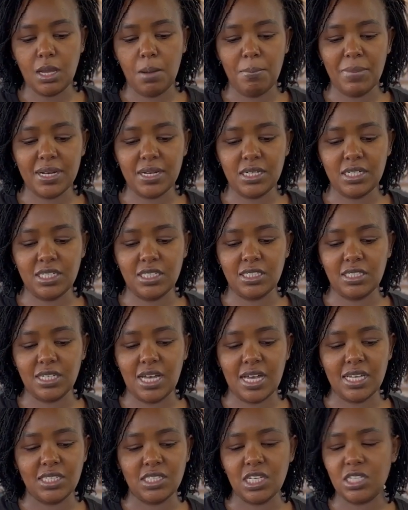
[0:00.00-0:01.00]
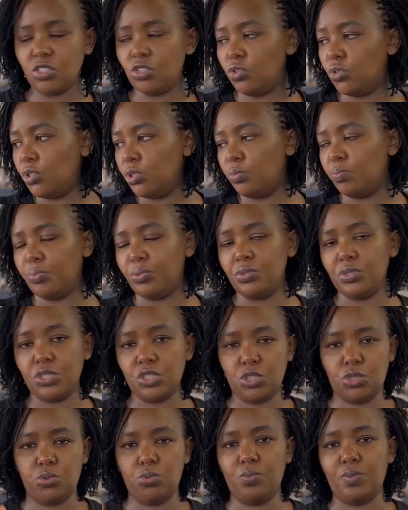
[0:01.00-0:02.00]
but I just don't
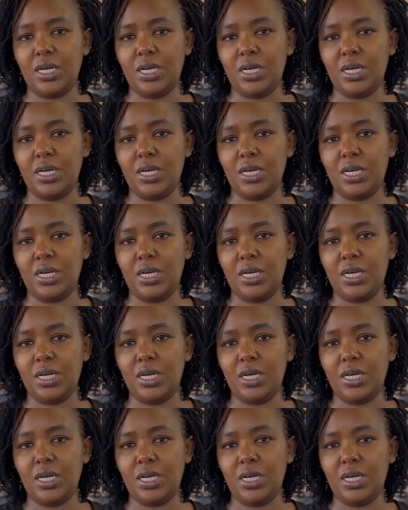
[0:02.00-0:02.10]
put too